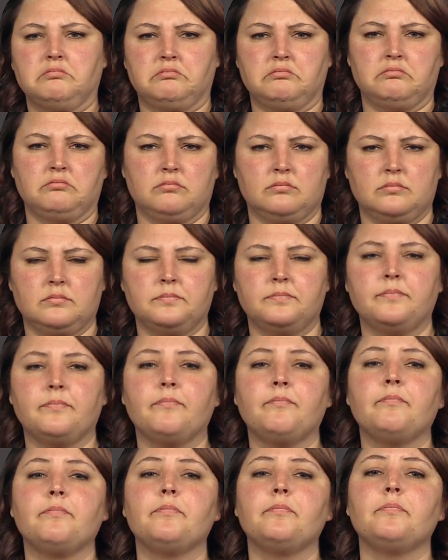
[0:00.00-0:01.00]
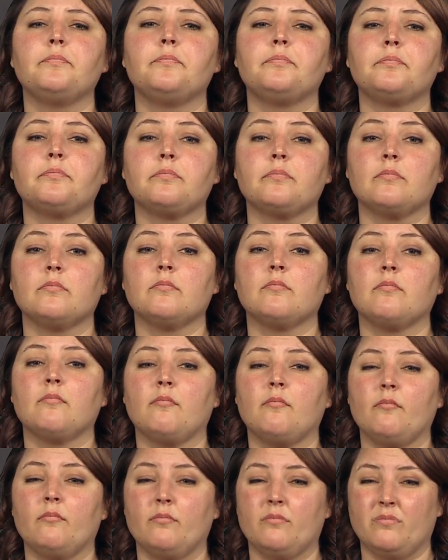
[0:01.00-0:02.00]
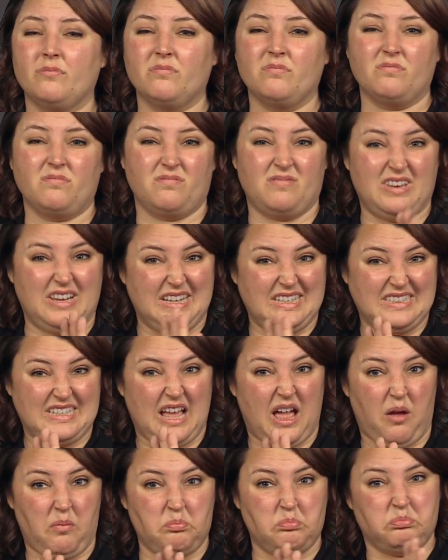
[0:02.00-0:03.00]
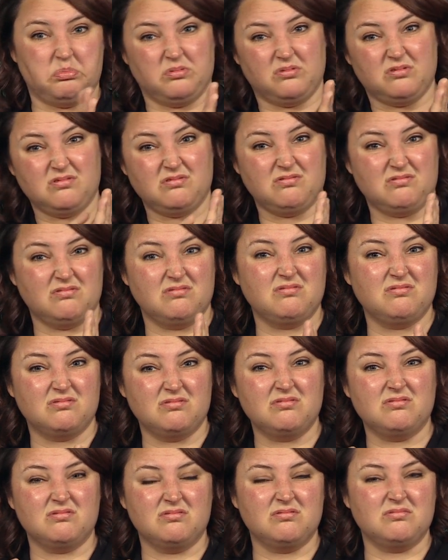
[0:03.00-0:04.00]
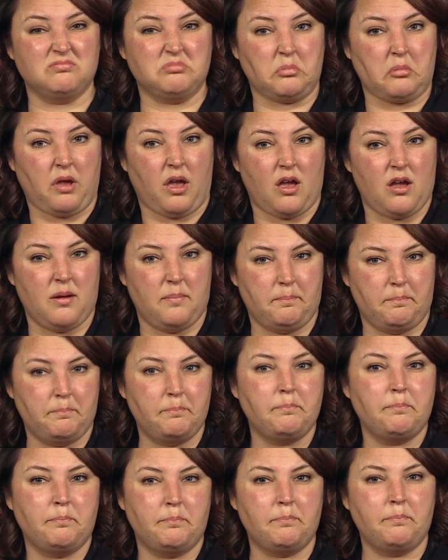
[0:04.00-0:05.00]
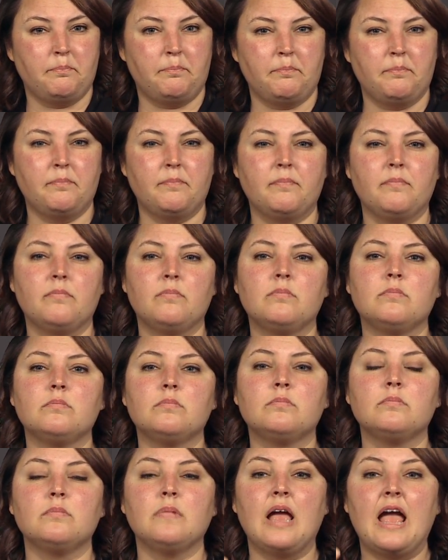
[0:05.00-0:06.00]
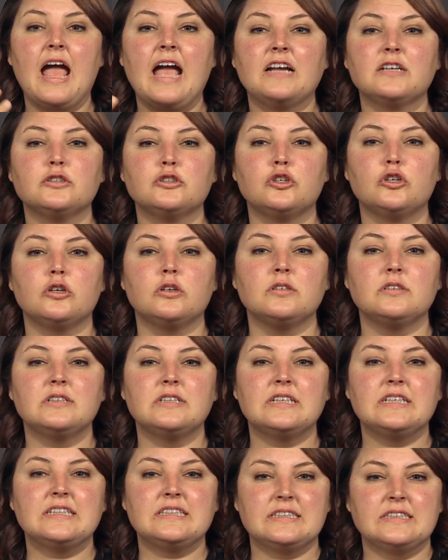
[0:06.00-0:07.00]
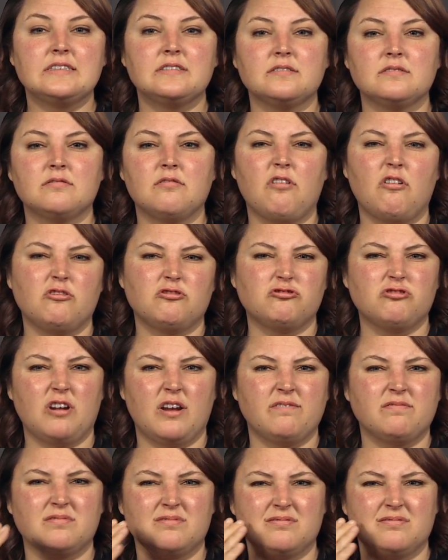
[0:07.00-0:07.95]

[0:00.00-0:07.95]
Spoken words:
These are some examples where you might back up to. External disk, as I said, they're becoming